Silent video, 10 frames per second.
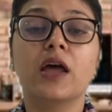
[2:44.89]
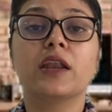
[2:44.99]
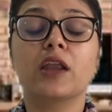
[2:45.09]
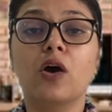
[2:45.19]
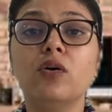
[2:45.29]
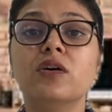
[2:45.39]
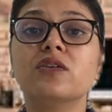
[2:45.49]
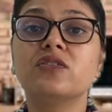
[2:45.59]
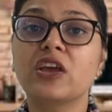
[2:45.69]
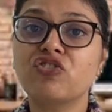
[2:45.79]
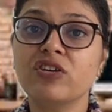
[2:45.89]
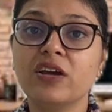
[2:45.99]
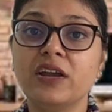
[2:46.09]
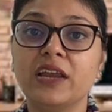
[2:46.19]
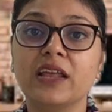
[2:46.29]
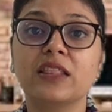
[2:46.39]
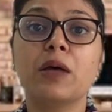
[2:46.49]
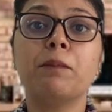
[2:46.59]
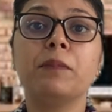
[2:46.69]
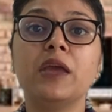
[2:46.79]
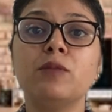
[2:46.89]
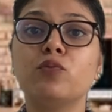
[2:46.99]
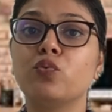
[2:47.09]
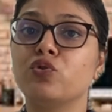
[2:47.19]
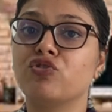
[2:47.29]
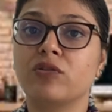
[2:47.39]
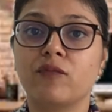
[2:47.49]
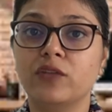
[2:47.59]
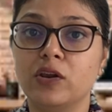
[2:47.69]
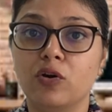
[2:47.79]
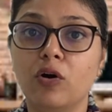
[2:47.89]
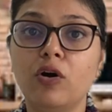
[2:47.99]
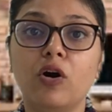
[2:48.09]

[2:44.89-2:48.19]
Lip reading: Now, section contains the main provision of the law.